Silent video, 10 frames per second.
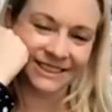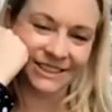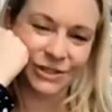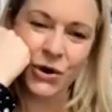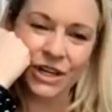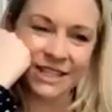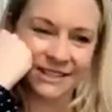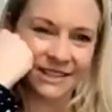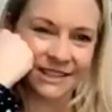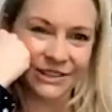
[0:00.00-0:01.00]
So good to
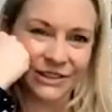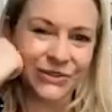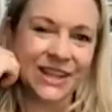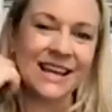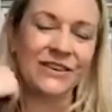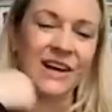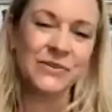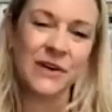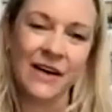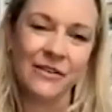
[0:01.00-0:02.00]
see you. Thank you guys
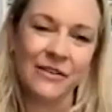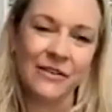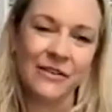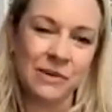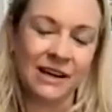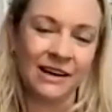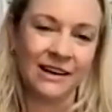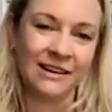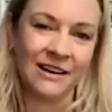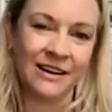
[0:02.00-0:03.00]
for having me.
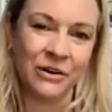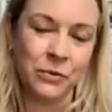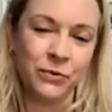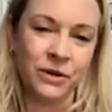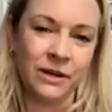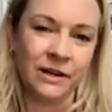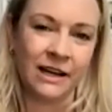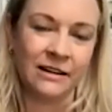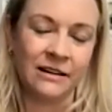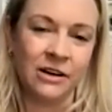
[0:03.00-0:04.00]
And hopefully I
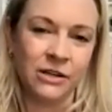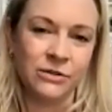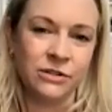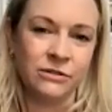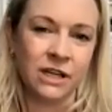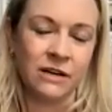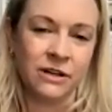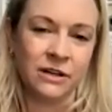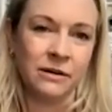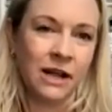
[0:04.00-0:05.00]
can hug you soon, David
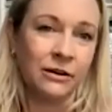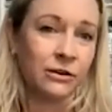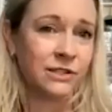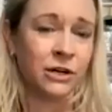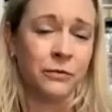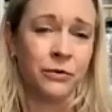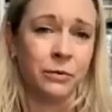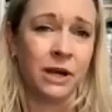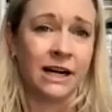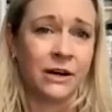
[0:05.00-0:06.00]
and Christine. Hopefully we
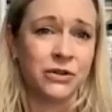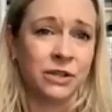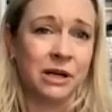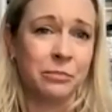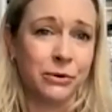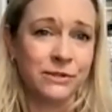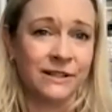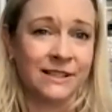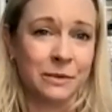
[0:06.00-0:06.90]
can actually be in person at some